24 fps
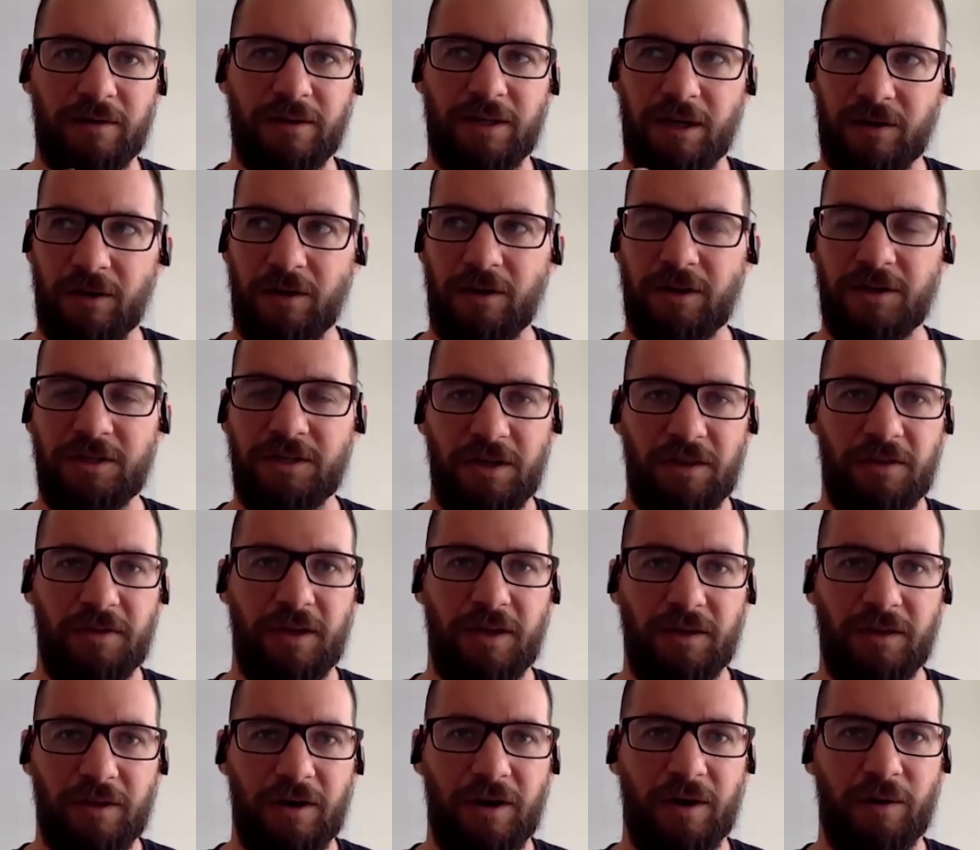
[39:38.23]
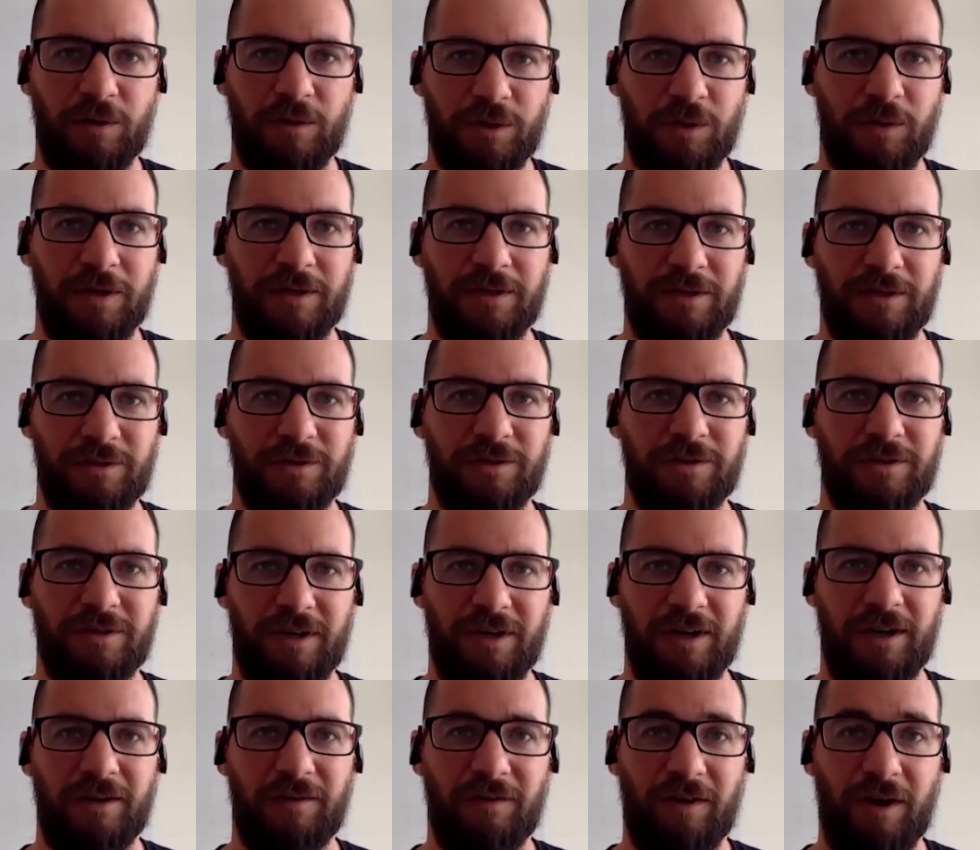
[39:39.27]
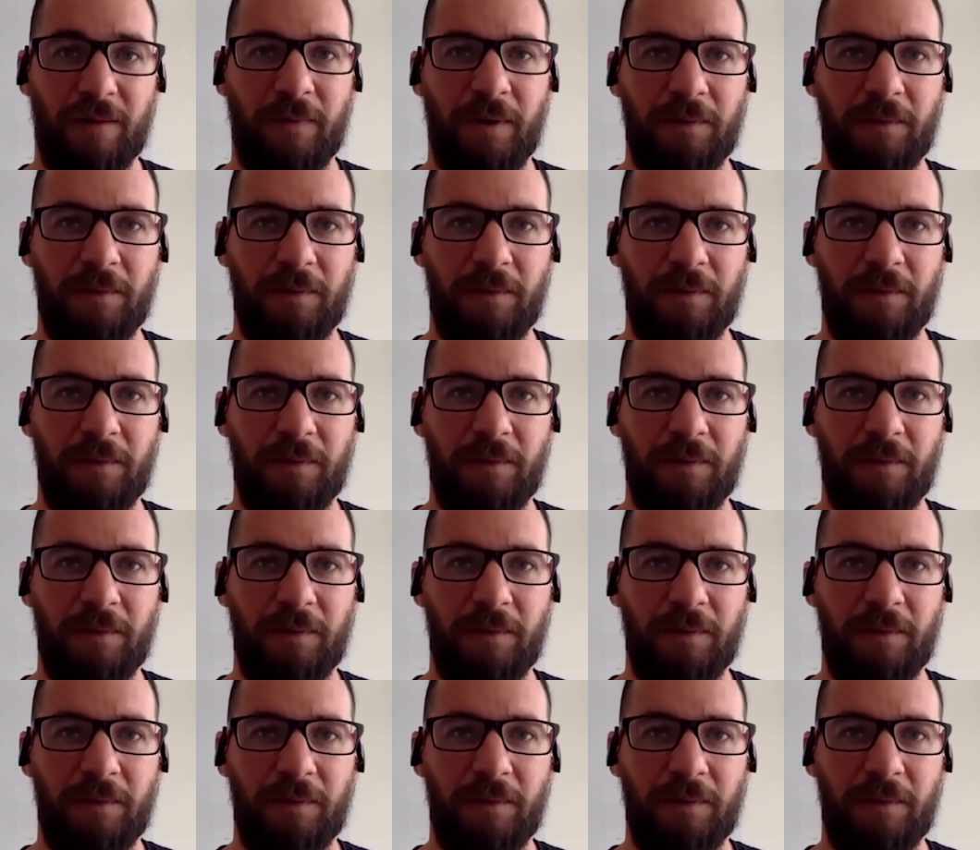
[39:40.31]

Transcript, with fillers: technology thing that I was always interested in, right?